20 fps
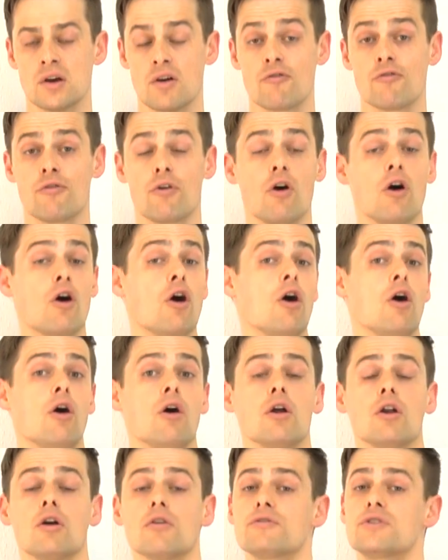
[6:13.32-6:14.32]
for
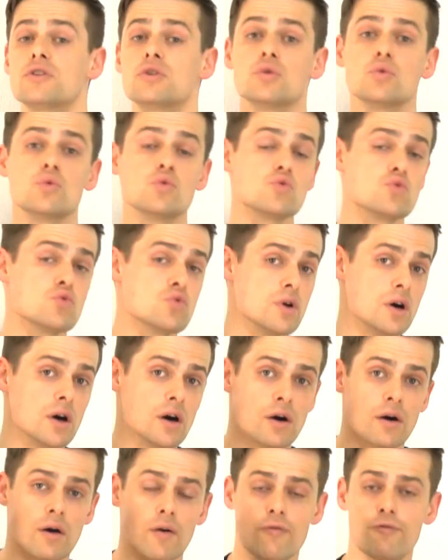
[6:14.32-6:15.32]
all of
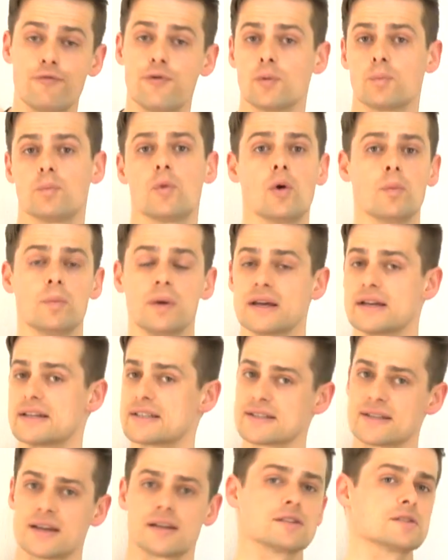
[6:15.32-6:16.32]
you football
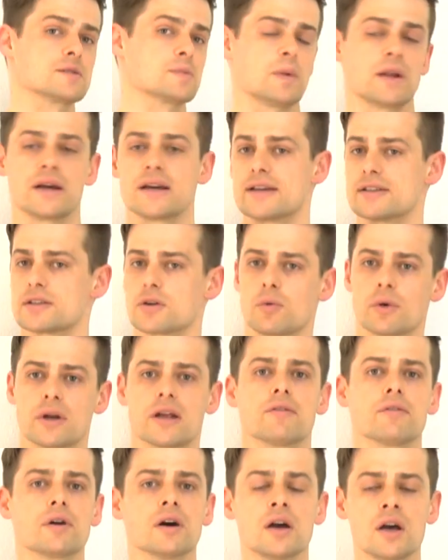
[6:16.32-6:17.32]
players, tennis players, or
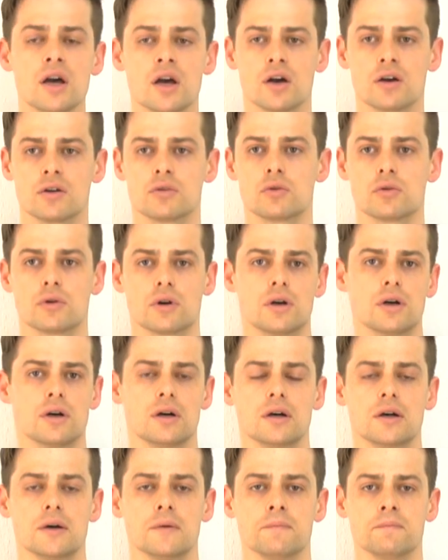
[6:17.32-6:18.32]
whatever, who
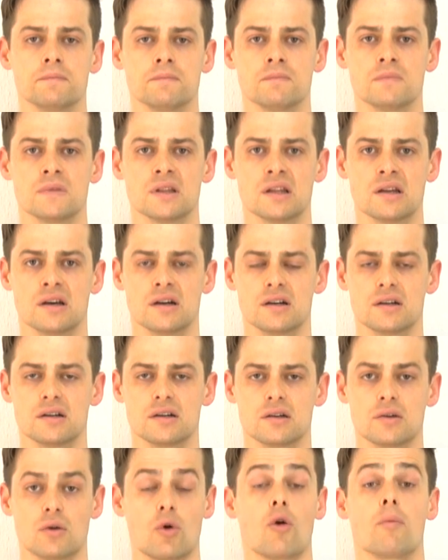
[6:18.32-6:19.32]

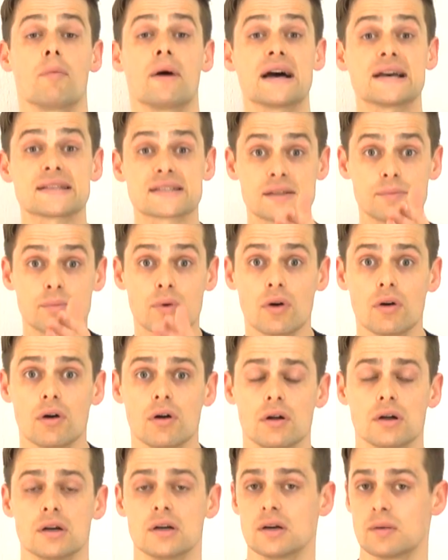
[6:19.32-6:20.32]
or
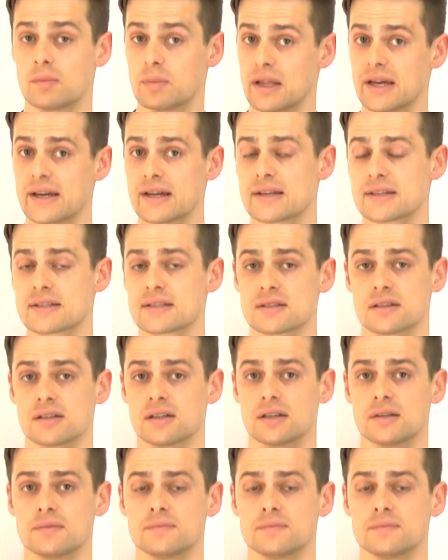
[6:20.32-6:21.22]
basketball players